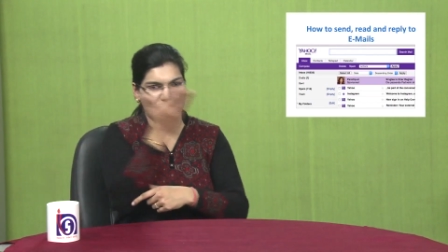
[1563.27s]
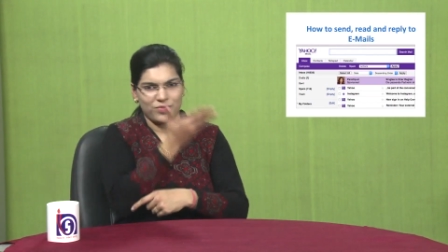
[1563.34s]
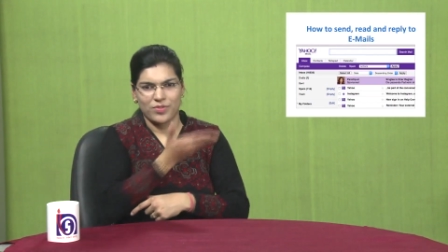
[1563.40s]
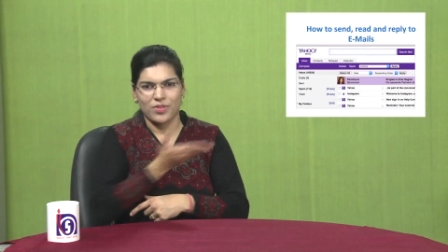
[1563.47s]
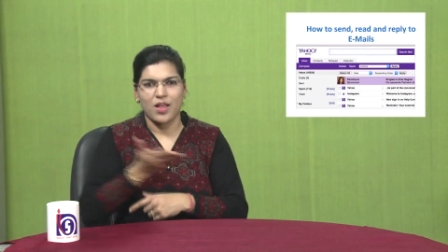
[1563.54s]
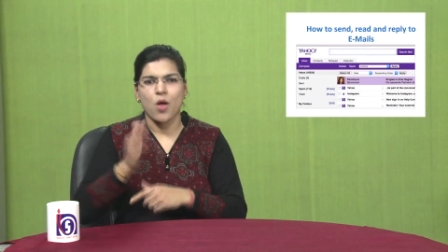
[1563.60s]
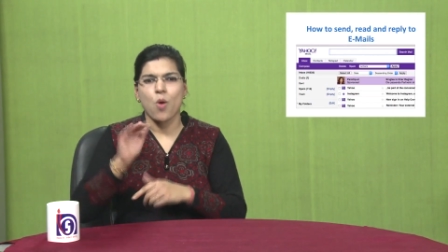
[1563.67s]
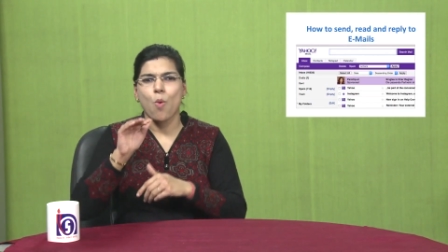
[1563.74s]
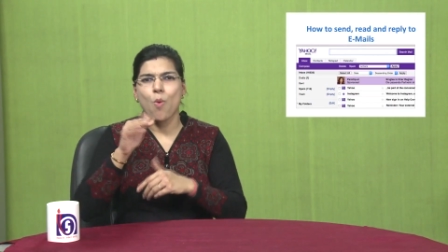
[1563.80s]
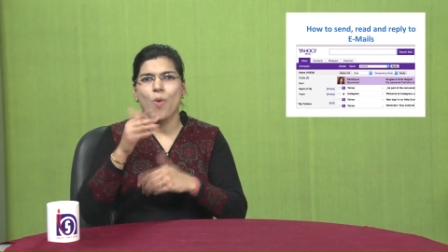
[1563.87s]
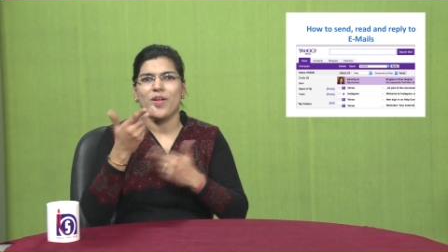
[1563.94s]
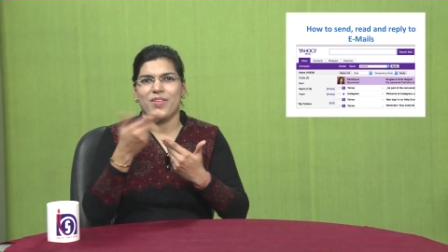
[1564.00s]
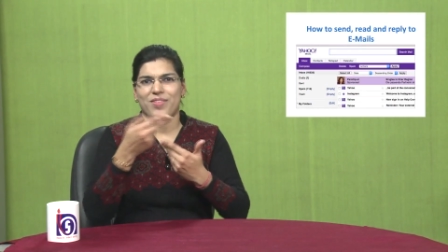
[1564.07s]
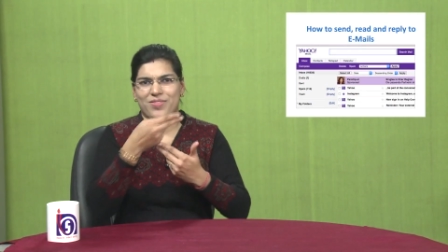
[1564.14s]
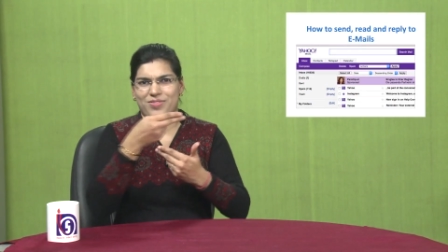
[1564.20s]
When you
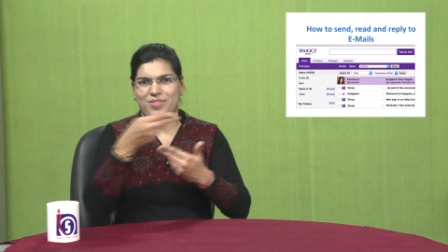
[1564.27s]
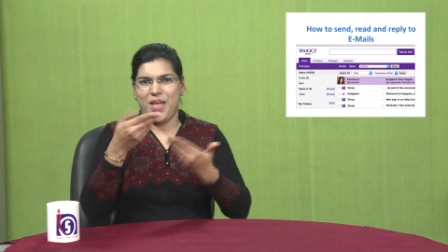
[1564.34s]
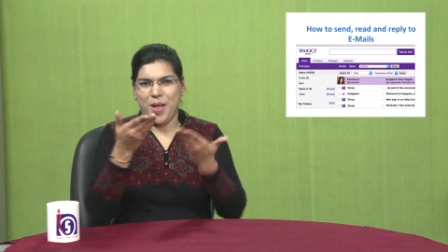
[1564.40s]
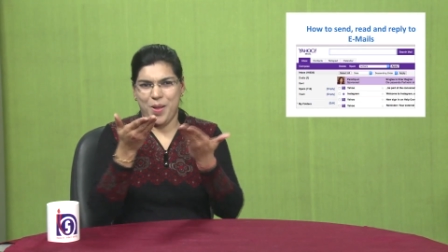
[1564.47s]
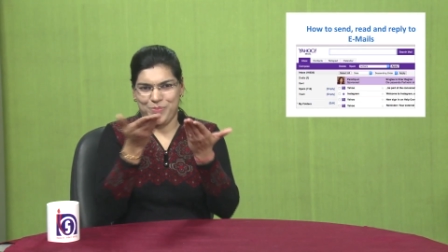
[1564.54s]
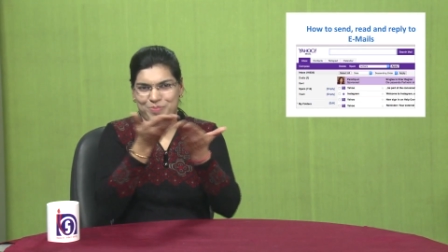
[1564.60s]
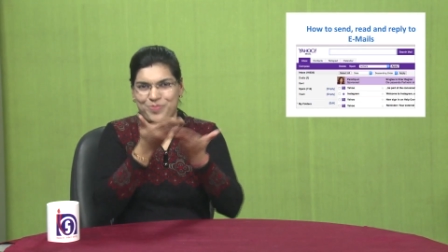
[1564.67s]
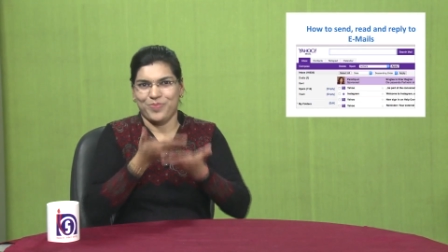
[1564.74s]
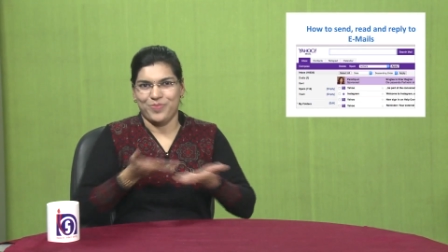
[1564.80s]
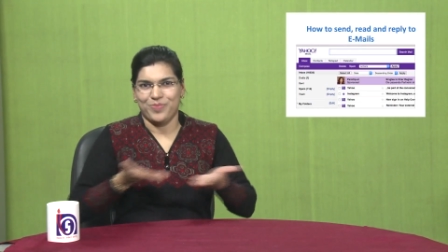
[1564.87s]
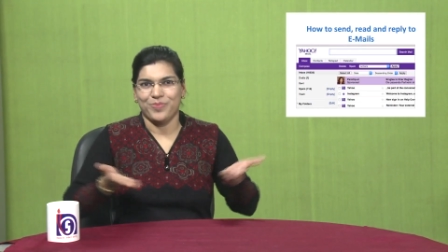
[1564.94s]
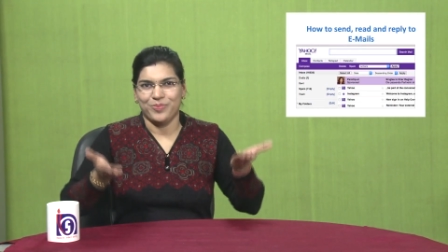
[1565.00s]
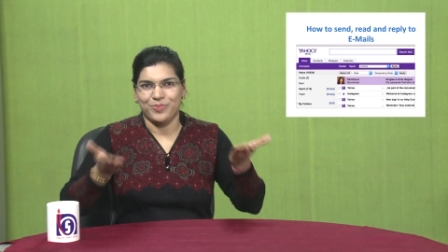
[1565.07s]
open your email,